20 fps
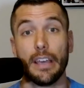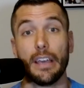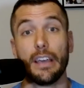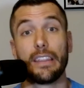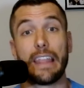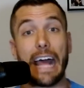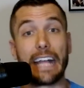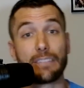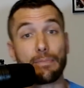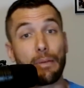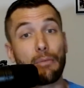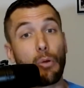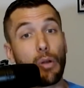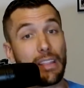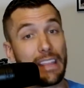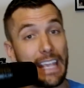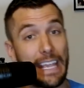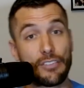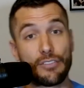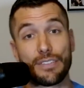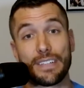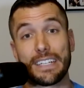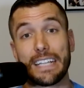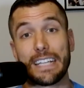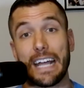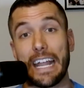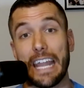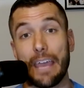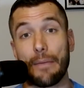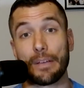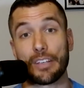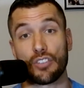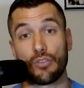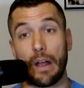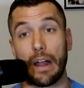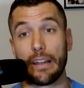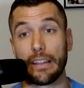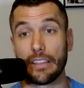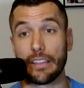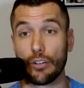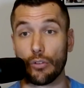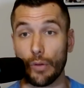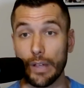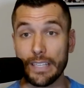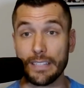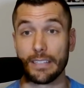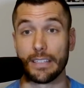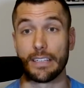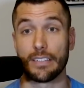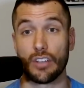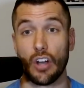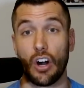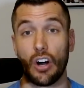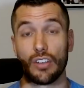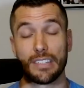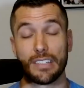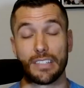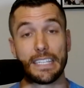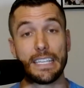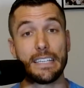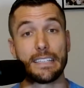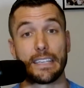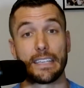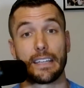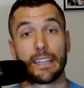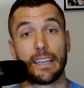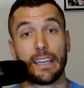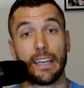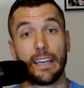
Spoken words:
That's been one of the interesting dynamics surrounding the Grizzlies all season.